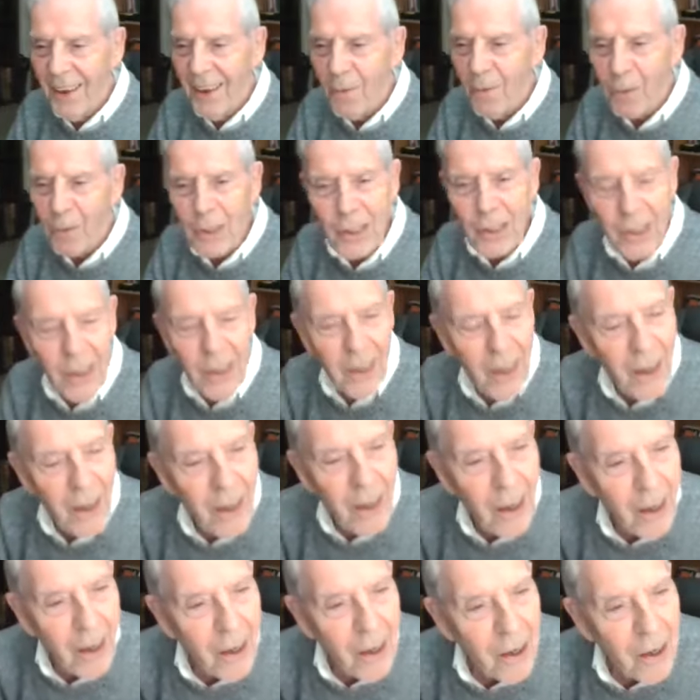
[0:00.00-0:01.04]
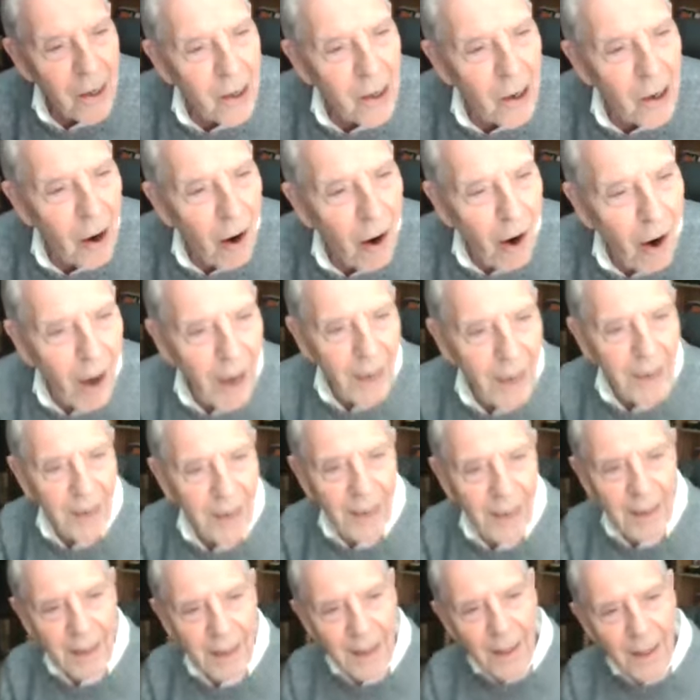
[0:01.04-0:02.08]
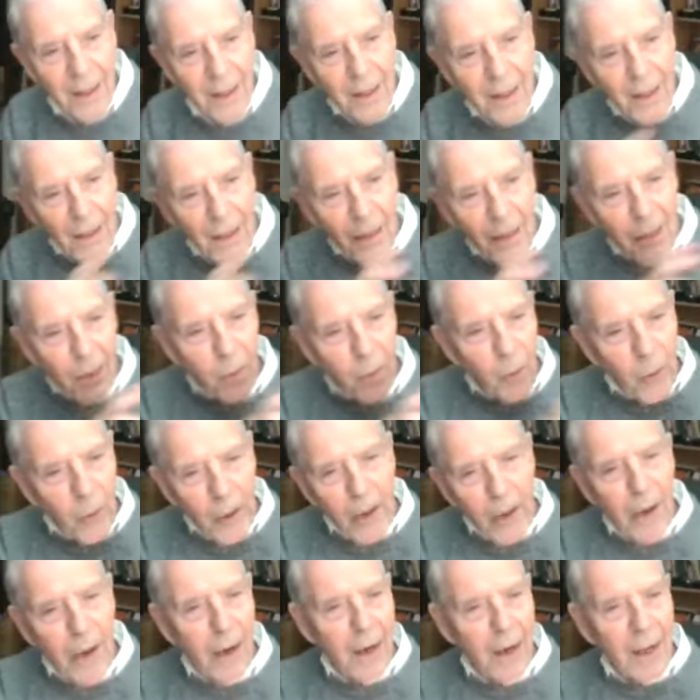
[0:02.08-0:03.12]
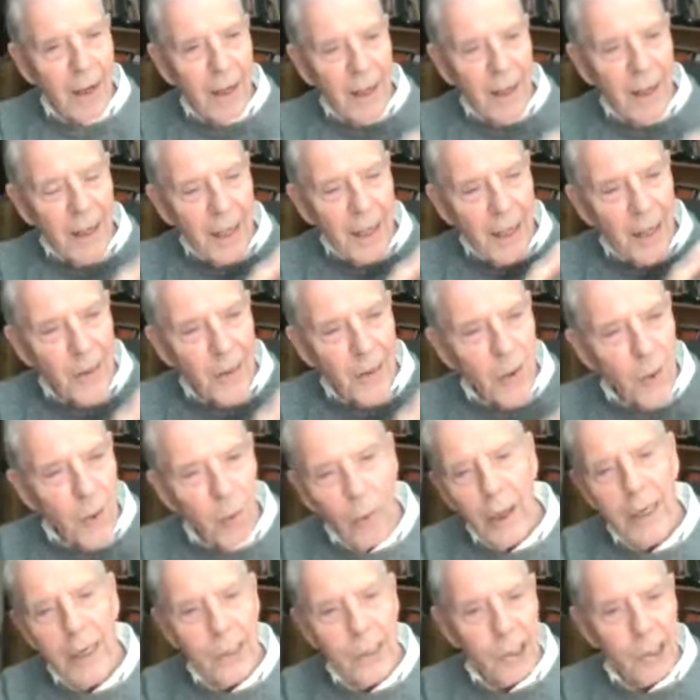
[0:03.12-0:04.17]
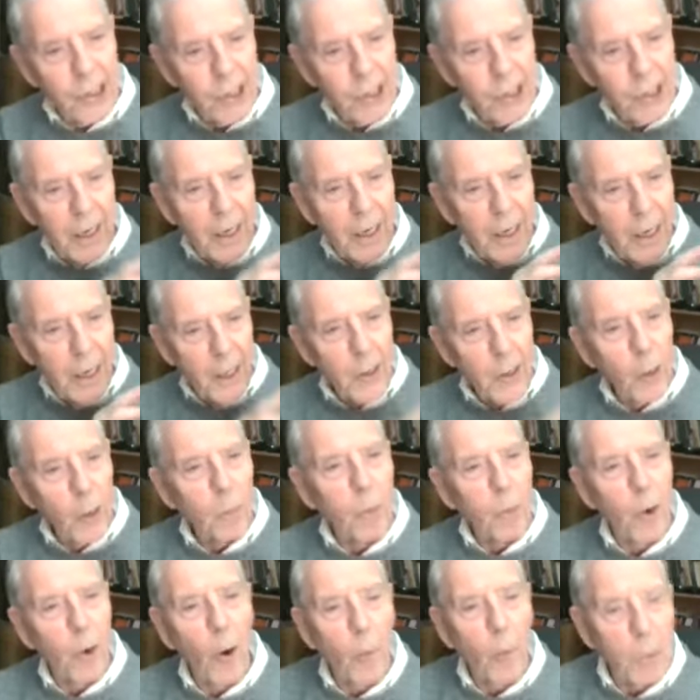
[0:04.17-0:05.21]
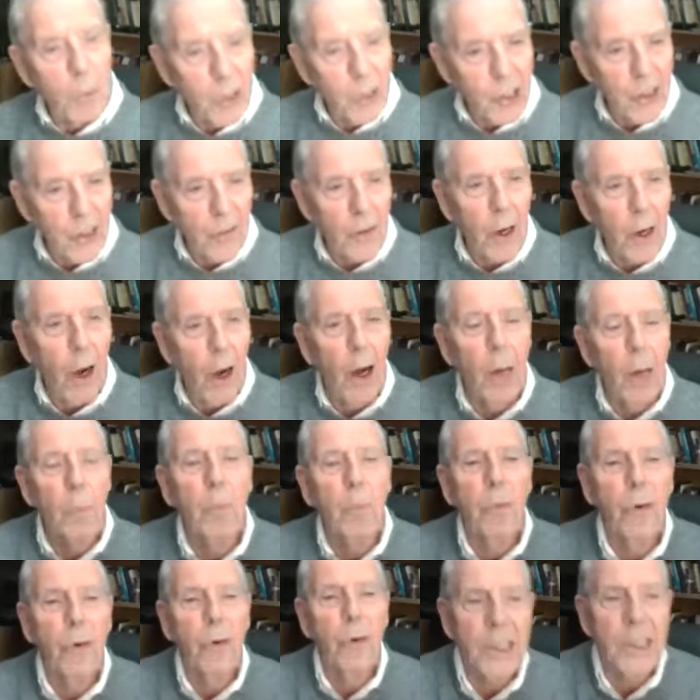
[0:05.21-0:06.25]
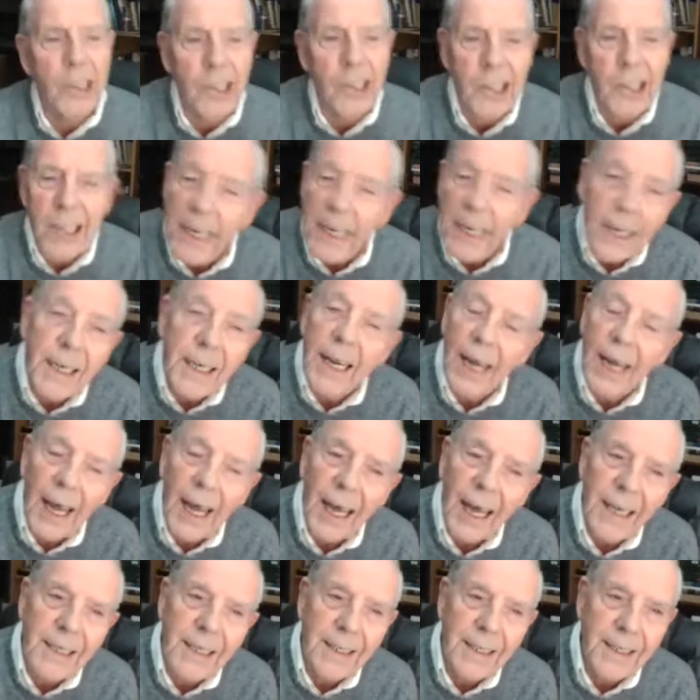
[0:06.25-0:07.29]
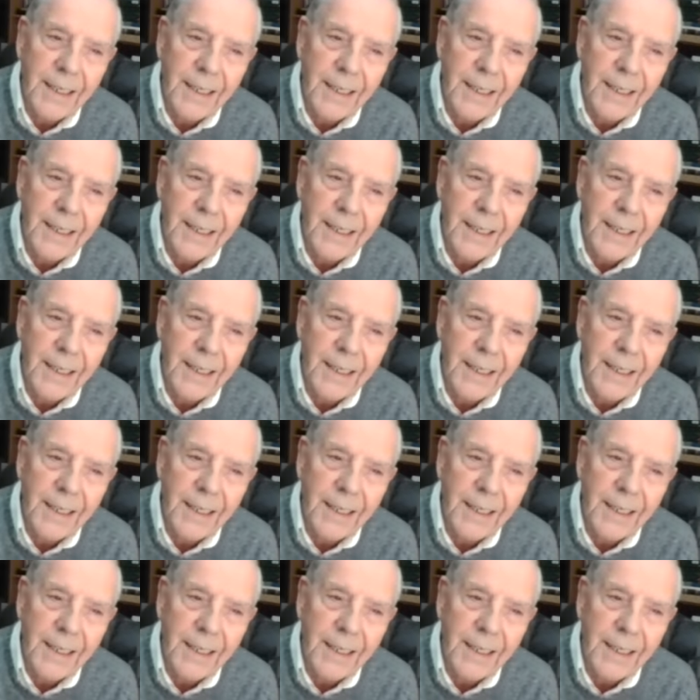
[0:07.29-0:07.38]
It was God. The will and the wish and the purpose of God preceded